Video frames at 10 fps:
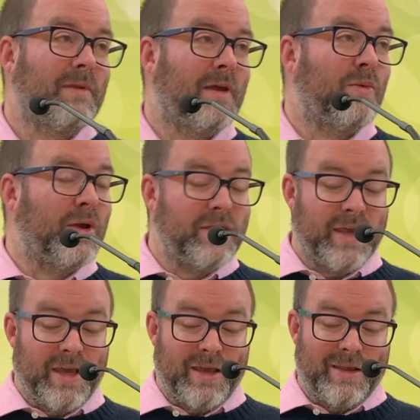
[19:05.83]
And when
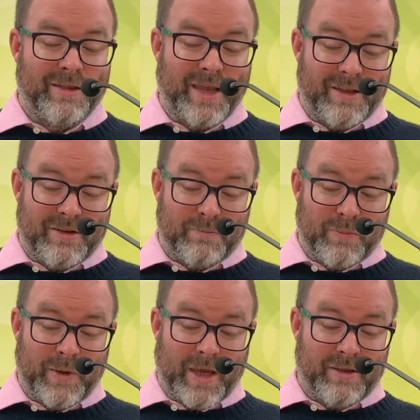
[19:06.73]
they did
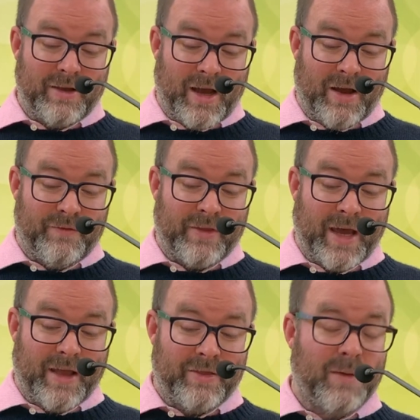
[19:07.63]
begin to have that,